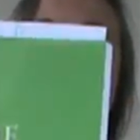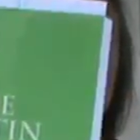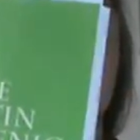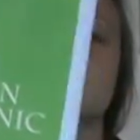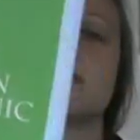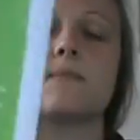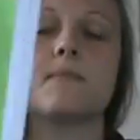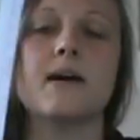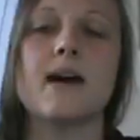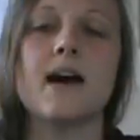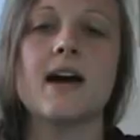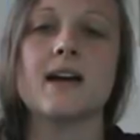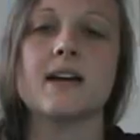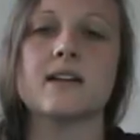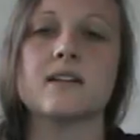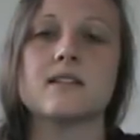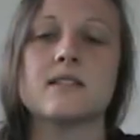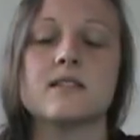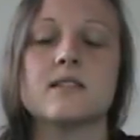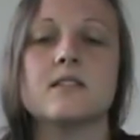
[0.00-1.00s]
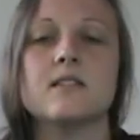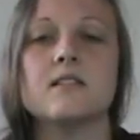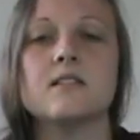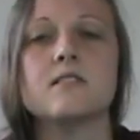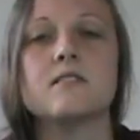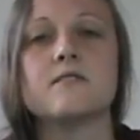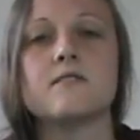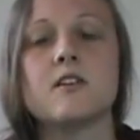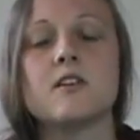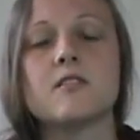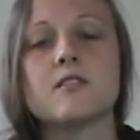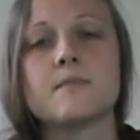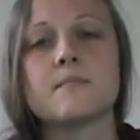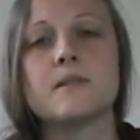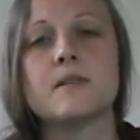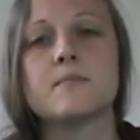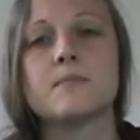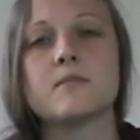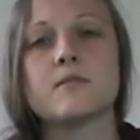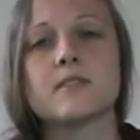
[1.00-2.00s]
in the back of all the
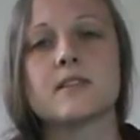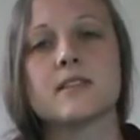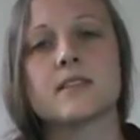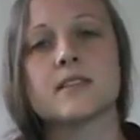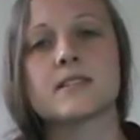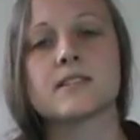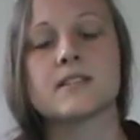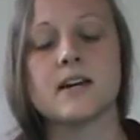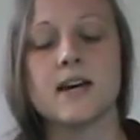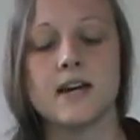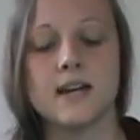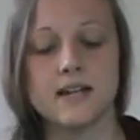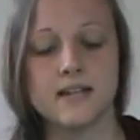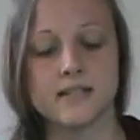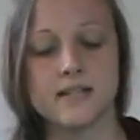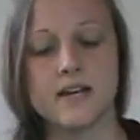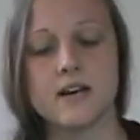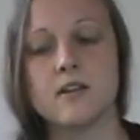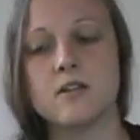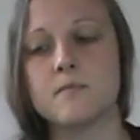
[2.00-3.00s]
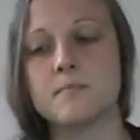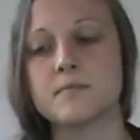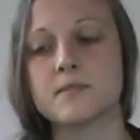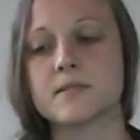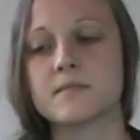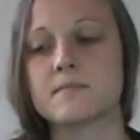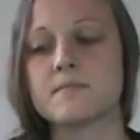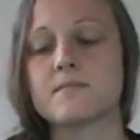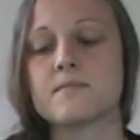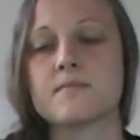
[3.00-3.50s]
people that this diet has helped.